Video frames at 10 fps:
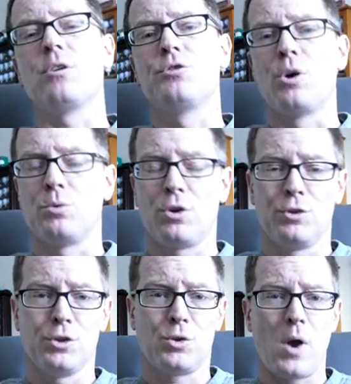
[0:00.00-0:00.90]
don't turn
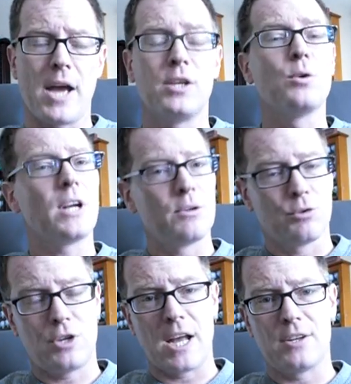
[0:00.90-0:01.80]
your crank, you can
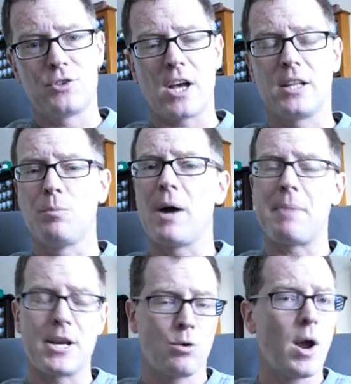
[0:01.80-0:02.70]
understand exactly why
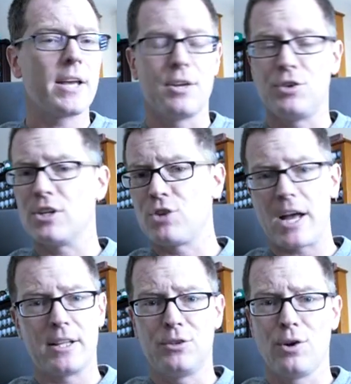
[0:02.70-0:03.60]
my crank isn't
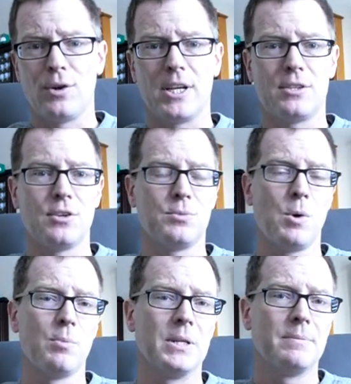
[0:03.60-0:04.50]
exactly turning at this
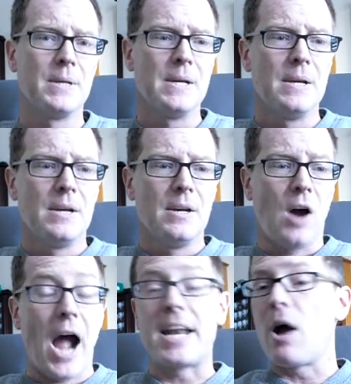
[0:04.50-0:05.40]
moment.
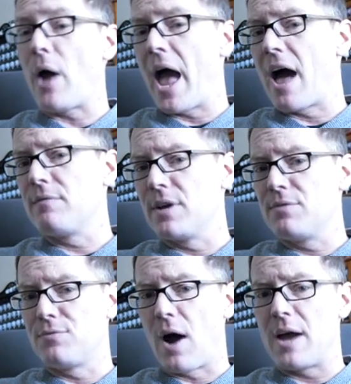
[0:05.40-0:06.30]
I now have a
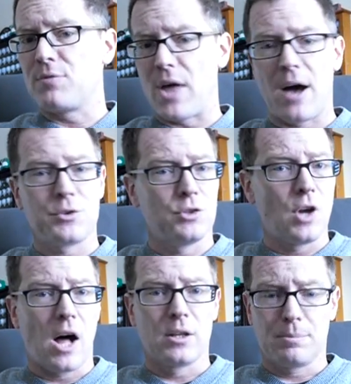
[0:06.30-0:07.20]

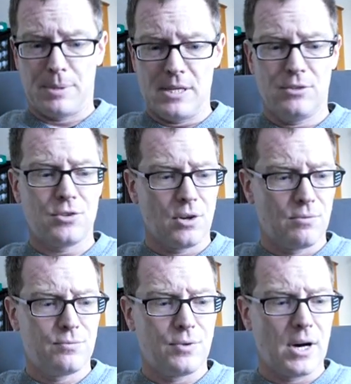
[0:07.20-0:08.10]
$5,000 piece of
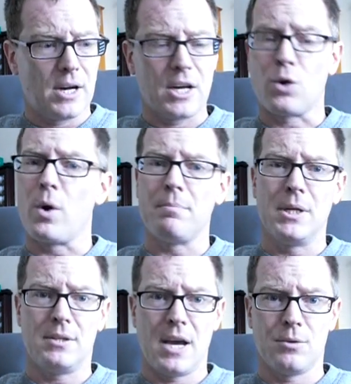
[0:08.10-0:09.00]

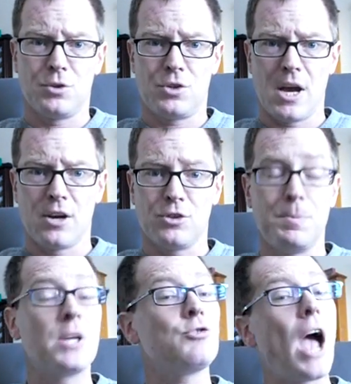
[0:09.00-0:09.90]
equipment downstairs
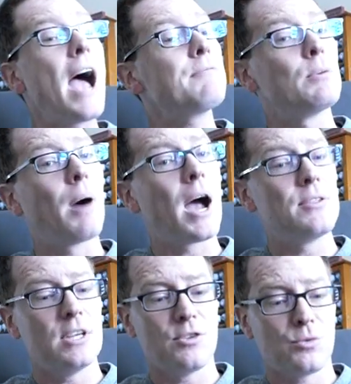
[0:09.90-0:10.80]
because you have to buy
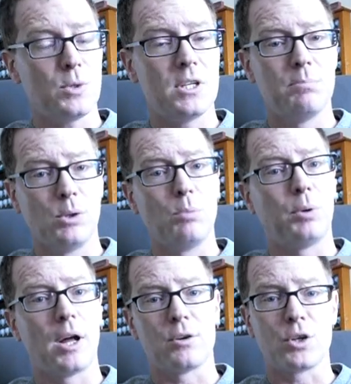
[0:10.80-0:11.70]
the 3D Blue
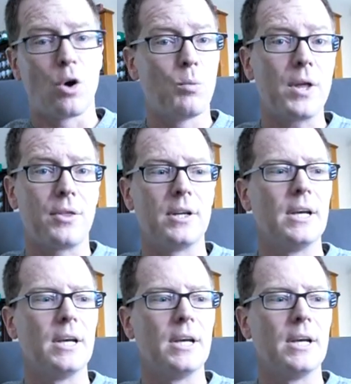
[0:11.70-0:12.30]
player to go with it.